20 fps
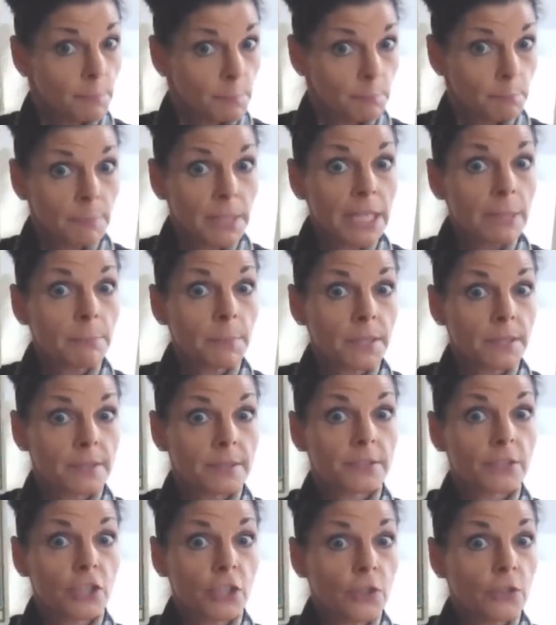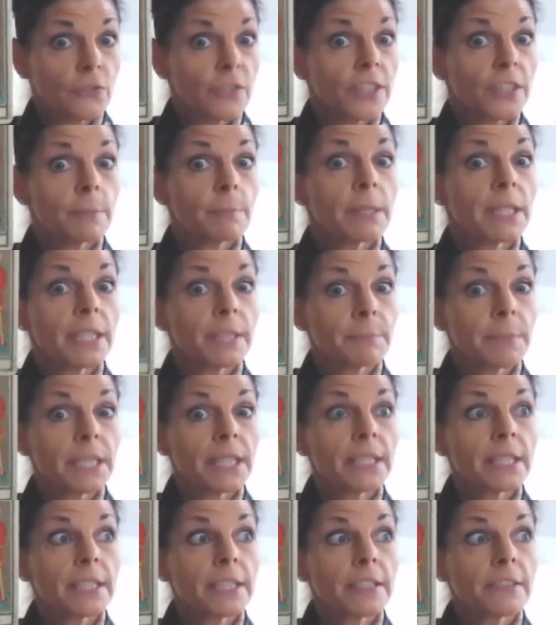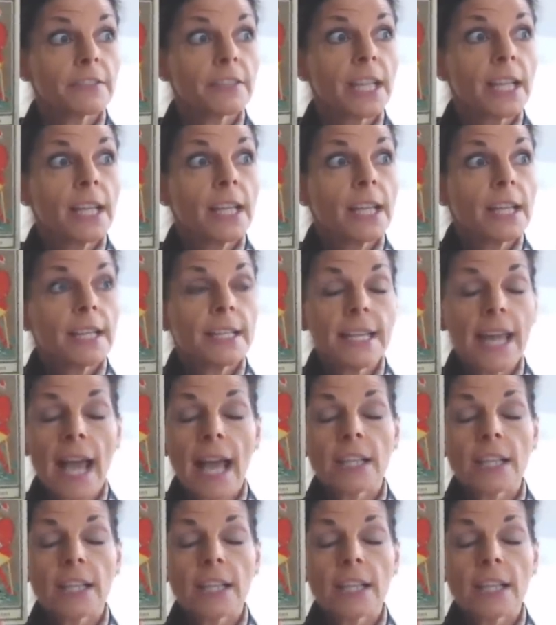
People, too, very manipulative, not